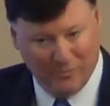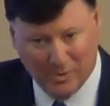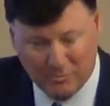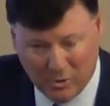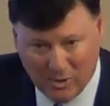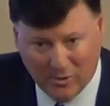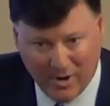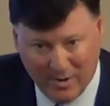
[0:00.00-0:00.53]

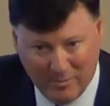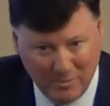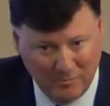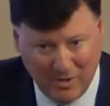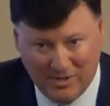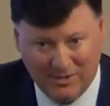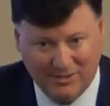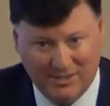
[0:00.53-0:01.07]
what program?
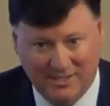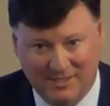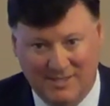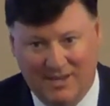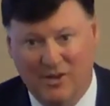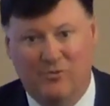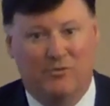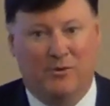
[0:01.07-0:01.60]
I
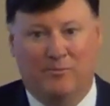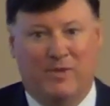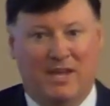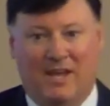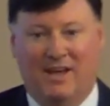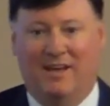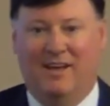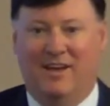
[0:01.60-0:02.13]
apologize. Oh, from
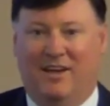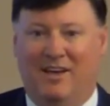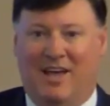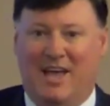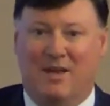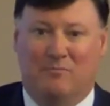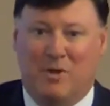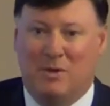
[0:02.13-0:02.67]
the
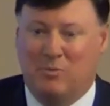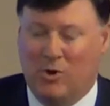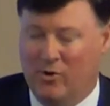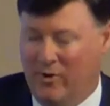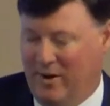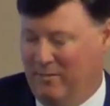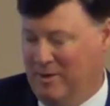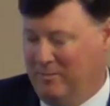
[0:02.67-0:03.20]
AMP
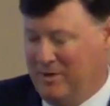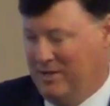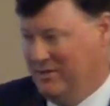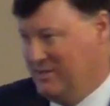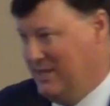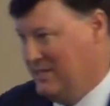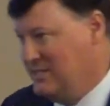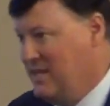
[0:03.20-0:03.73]
program, I
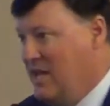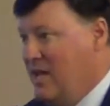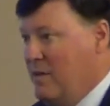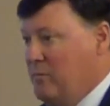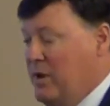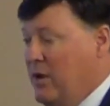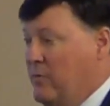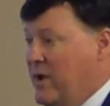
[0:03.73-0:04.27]
apologize.
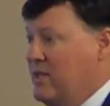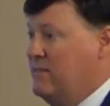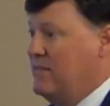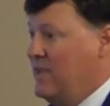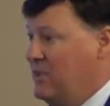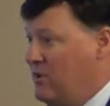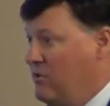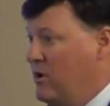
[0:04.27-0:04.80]
But anyway,
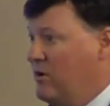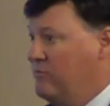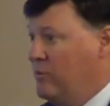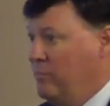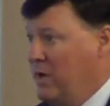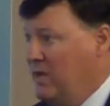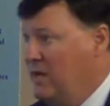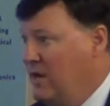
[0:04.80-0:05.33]
thank you all
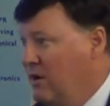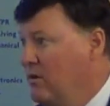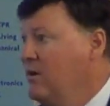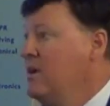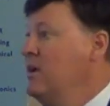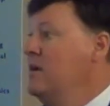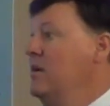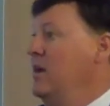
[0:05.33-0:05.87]
for being
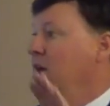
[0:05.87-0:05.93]
here.